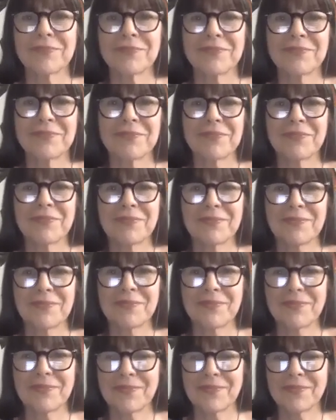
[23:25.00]

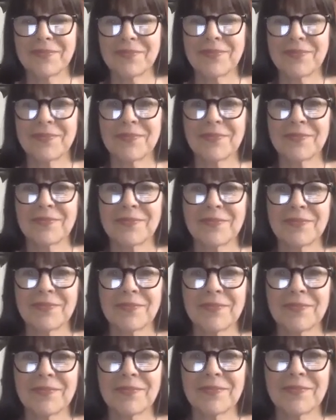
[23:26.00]

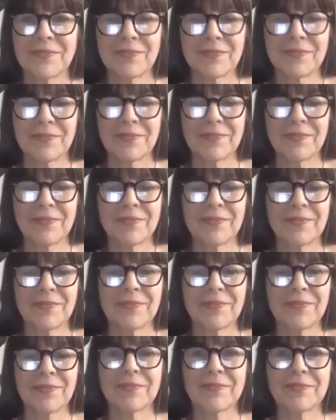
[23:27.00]

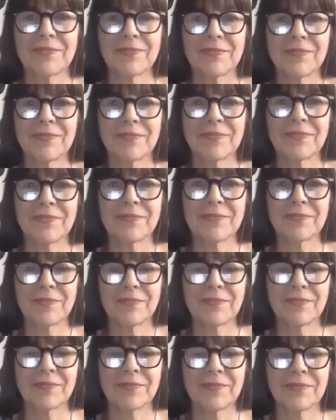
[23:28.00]

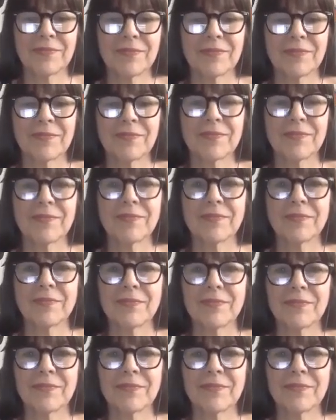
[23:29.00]
No words are spoken by the person on screen.